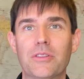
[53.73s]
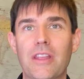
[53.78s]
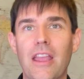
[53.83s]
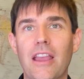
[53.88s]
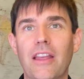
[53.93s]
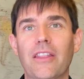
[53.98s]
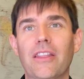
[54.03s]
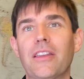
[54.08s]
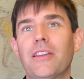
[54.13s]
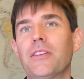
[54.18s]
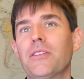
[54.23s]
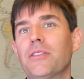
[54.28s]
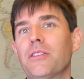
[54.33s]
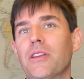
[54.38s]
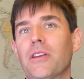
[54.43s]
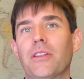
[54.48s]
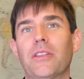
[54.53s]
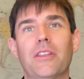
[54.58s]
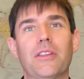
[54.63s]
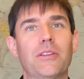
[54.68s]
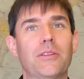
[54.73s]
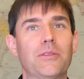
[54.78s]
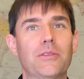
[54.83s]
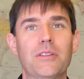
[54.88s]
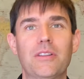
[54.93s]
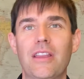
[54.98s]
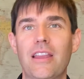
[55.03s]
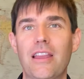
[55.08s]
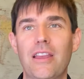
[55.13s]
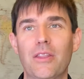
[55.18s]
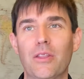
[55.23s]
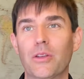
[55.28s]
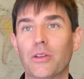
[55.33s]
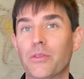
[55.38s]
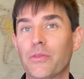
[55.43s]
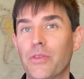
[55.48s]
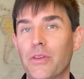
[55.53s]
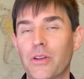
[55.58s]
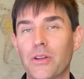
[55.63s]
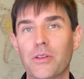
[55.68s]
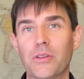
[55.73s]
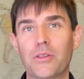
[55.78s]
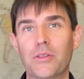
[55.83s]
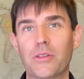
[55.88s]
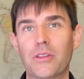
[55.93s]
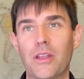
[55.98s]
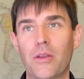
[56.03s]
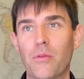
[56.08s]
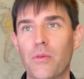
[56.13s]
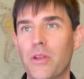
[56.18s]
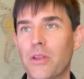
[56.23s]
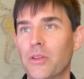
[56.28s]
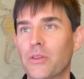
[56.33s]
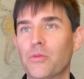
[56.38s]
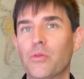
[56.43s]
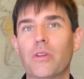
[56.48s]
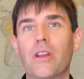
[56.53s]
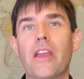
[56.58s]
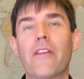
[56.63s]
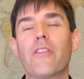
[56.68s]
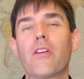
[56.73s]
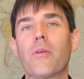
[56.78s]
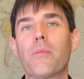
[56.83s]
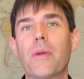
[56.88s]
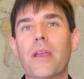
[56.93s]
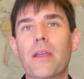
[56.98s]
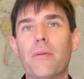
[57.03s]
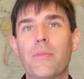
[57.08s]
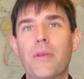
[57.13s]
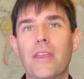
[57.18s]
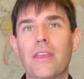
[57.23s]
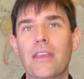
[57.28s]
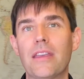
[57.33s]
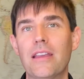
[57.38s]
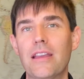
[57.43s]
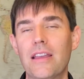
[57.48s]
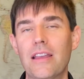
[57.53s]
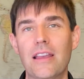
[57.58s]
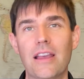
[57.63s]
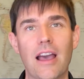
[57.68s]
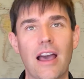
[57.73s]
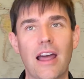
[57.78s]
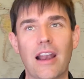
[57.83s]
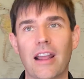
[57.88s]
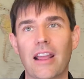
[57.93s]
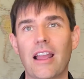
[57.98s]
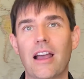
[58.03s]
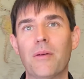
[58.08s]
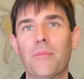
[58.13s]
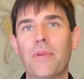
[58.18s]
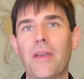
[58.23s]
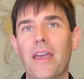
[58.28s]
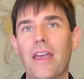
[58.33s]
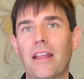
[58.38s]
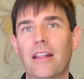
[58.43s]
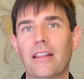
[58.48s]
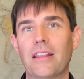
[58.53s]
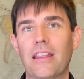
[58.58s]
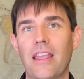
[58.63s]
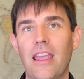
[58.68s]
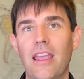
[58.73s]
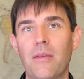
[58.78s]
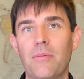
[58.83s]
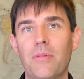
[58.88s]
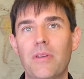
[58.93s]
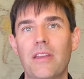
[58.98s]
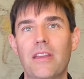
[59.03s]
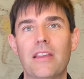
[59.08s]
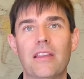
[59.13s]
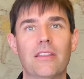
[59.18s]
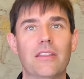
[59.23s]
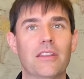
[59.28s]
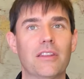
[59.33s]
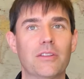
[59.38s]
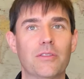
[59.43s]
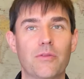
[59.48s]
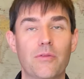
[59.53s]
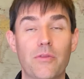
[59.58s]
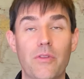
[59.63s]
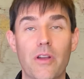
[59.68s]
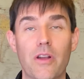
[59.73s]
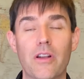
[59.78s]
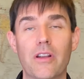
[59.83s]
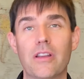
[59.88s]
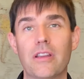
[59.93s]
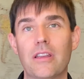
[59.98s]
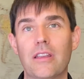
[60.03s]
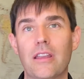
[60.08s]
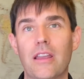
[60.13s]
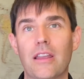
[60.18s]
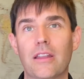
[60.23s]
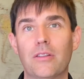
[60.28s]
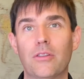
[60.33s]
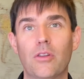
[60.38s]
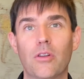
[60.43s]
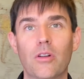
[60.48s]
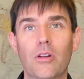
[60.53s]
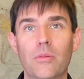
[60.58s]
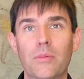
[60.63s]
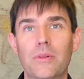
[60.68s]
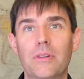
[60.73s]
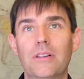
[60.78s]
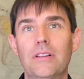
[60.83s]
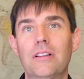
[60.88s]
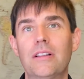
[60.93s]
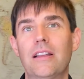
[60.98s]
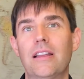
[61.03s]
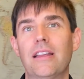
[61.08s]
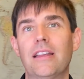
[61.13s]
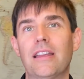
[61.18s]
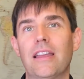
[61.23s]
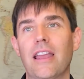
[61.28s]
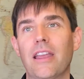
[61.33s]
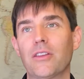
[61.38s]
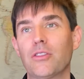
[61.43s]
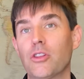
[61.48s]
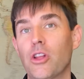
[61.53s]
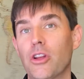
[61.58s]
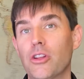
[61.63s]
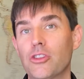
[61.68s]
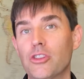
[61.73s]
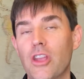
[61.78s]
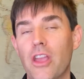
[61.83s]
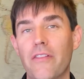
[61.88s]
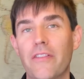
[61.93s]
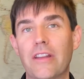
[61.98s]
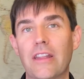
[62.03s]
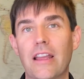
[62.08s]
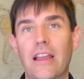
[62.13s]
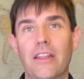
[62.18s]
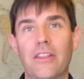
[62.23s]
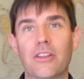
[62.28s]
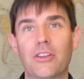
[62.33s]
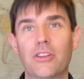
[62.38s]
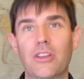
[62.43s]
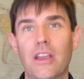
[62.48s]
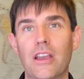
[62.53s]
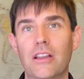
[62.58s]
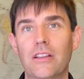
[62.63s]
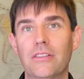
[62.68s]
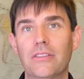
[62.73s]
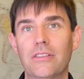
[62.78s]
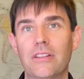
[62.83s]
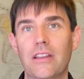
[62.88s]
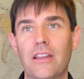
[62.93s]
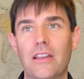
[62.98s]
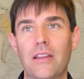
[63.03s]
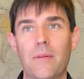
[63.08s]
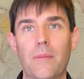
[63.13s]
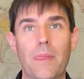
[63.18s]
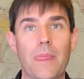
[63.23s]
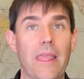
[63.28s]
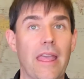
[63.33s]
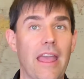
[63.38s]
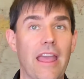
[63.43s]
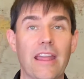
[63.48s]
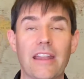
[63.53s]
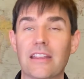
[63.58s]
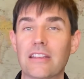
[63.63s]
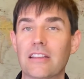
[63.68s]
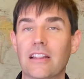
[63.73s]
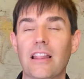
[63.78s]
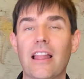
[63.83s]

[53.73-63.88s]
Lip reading: dailies, those finished reels, whatever it may be, on a compact tape that's very durable, has longevity on the shelf, and is a